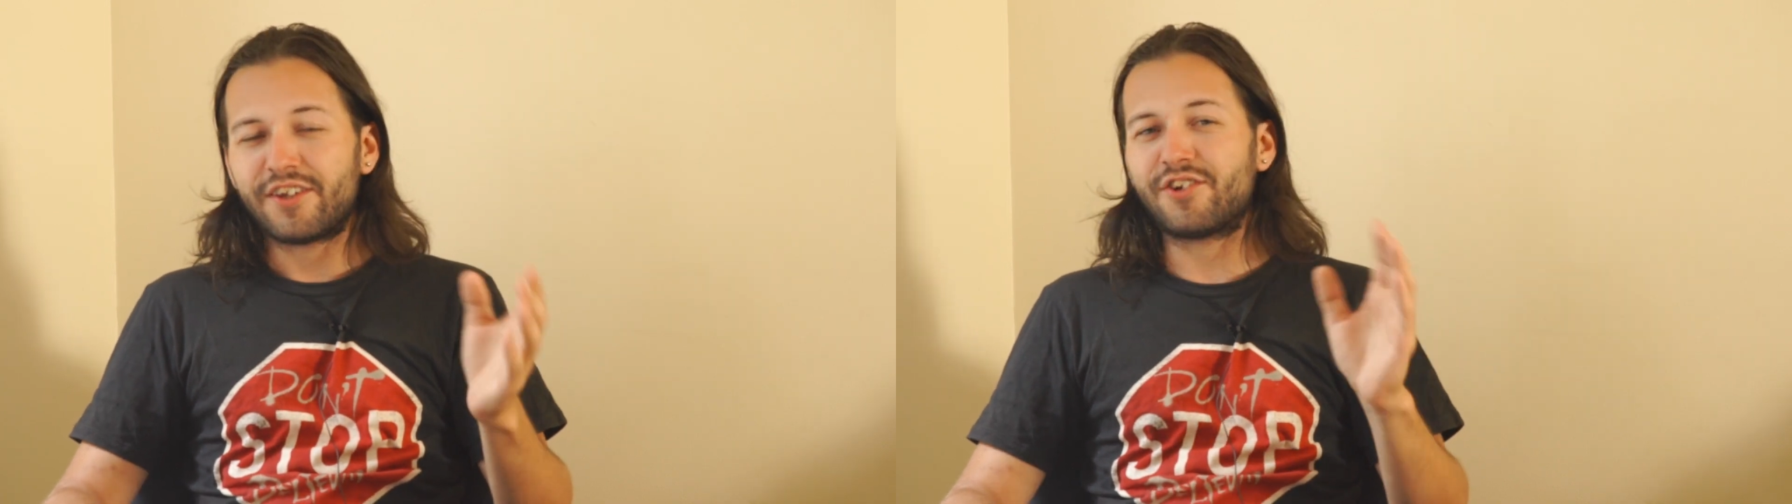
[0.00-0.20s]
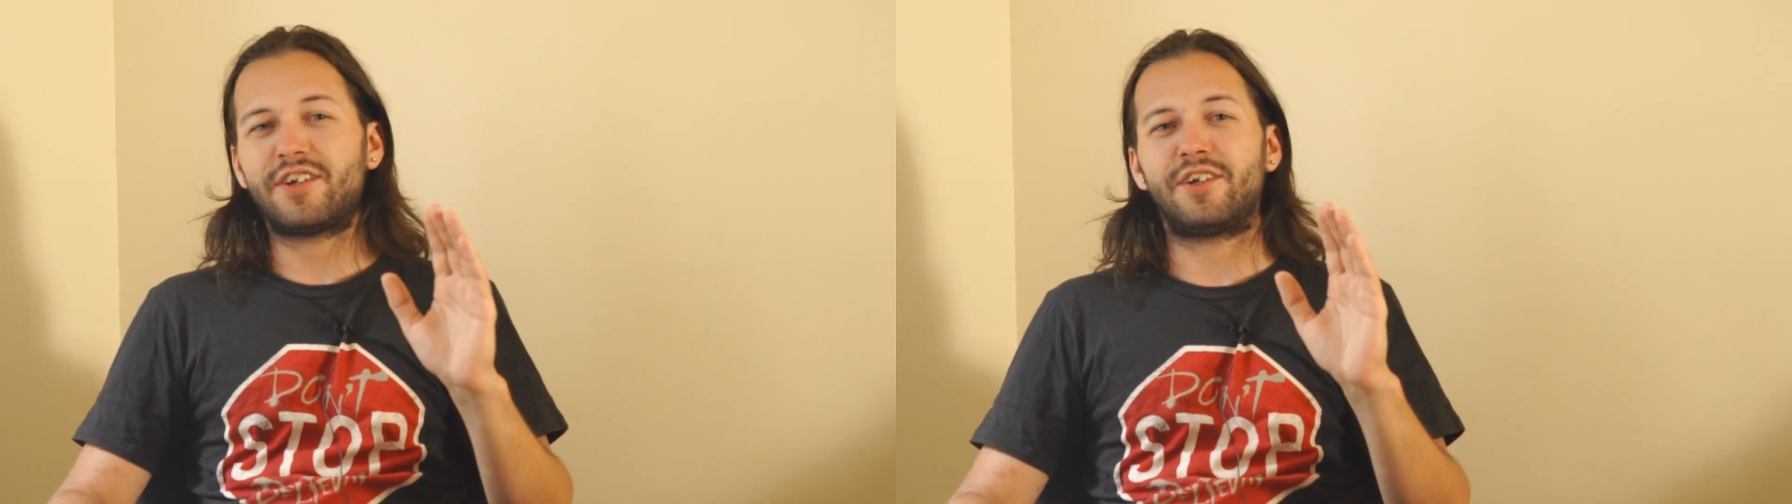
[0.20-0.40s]

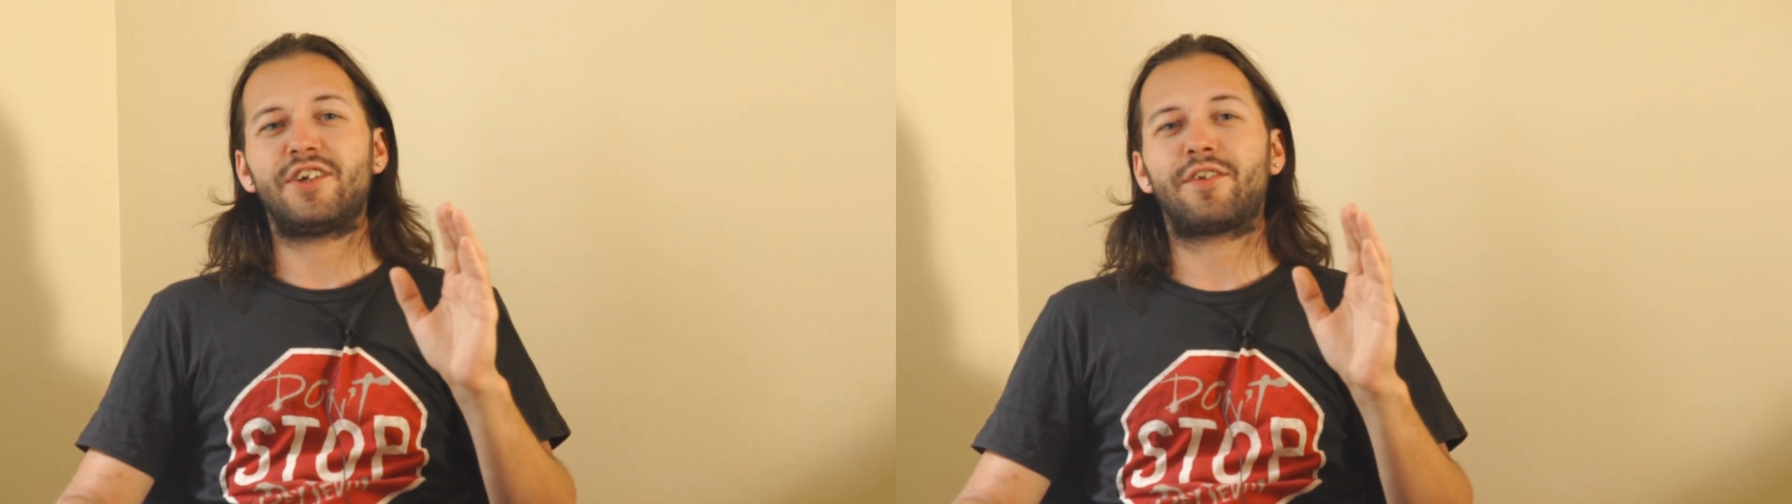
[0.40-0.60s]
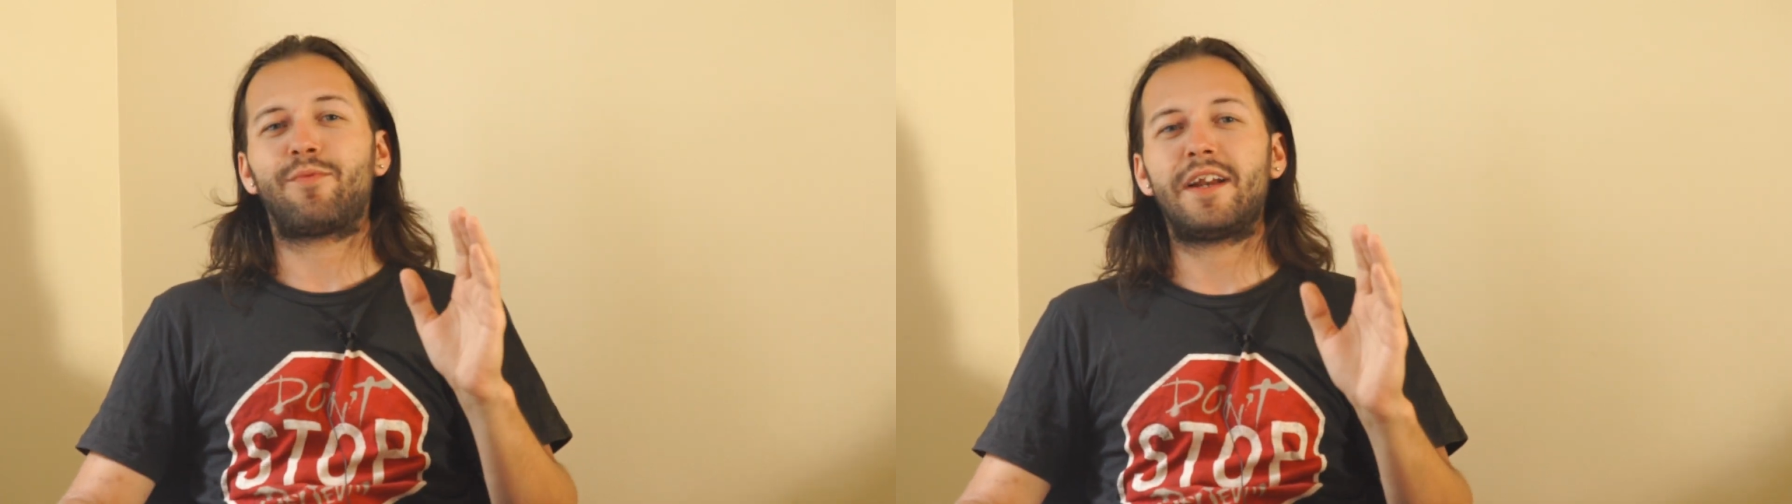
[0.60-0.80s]
You should have
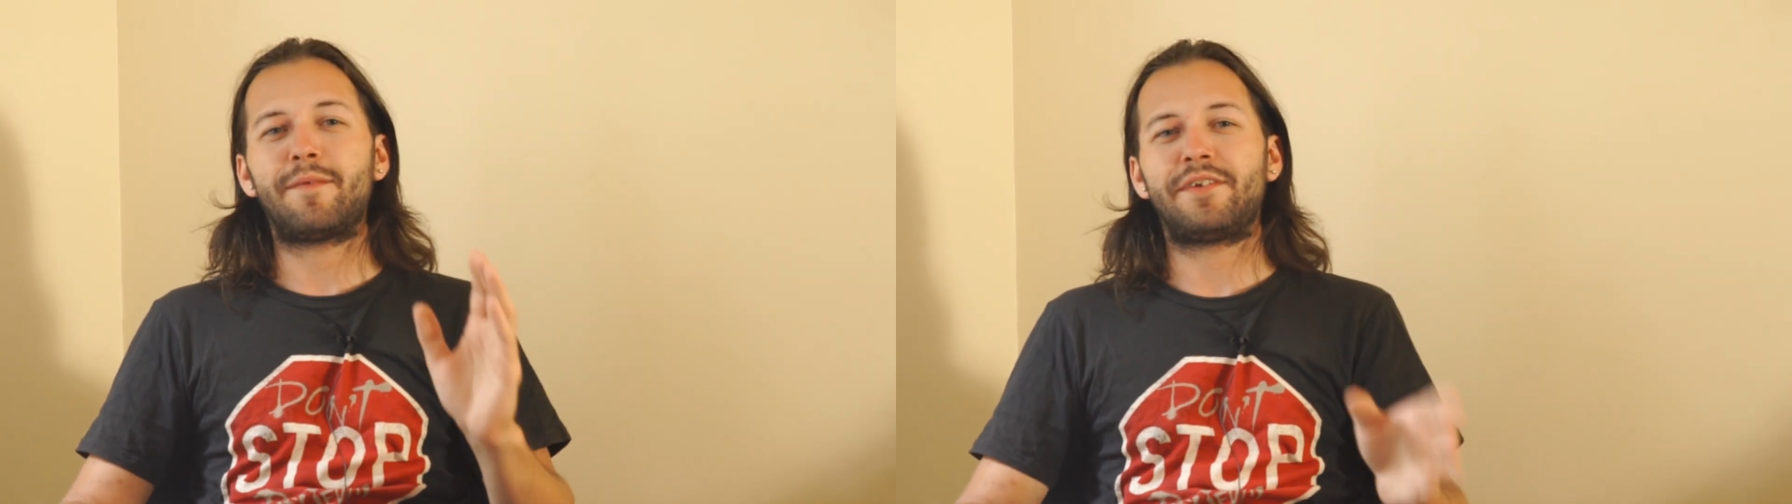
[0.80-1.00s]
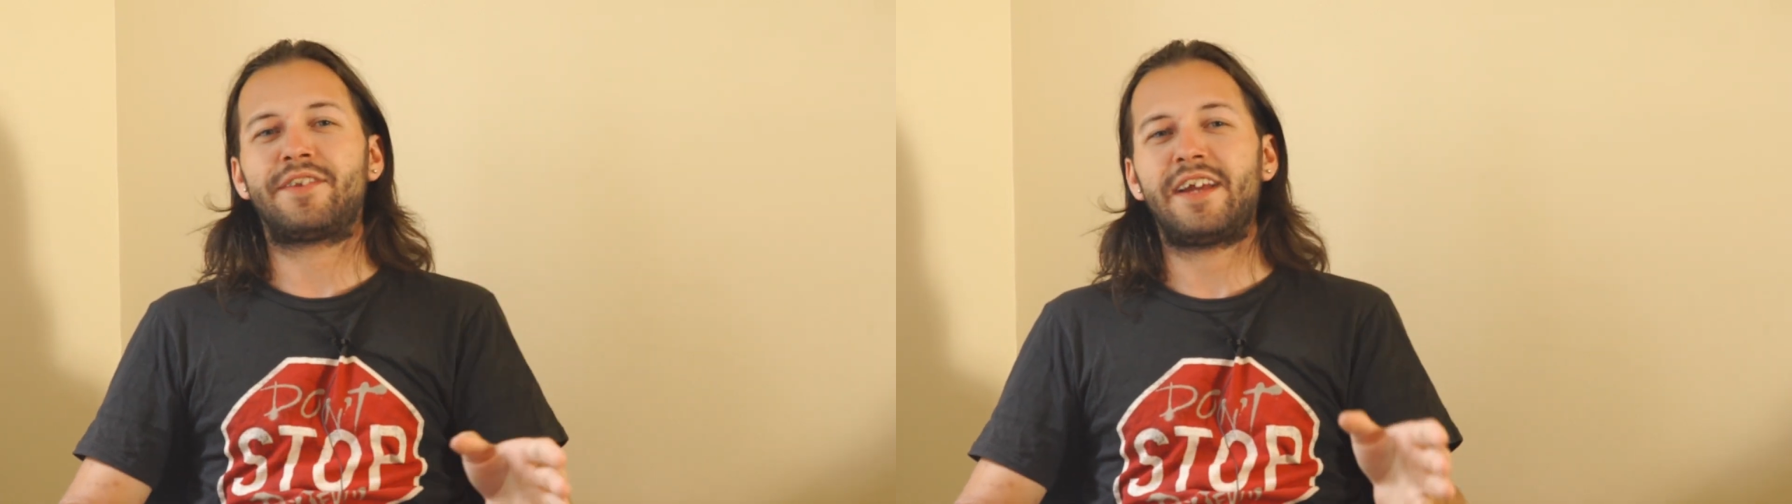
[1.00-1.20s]
just went up and